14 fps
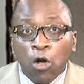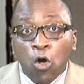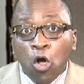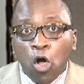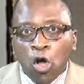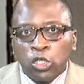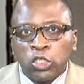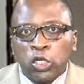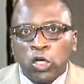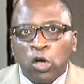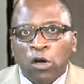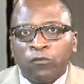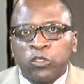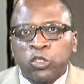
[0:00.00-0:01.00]
or author
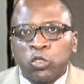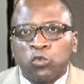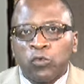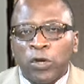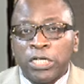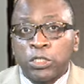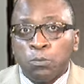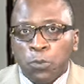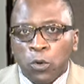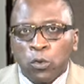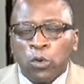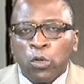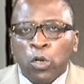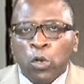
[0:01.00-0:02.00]
of children's
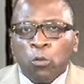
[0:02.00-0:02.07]
book.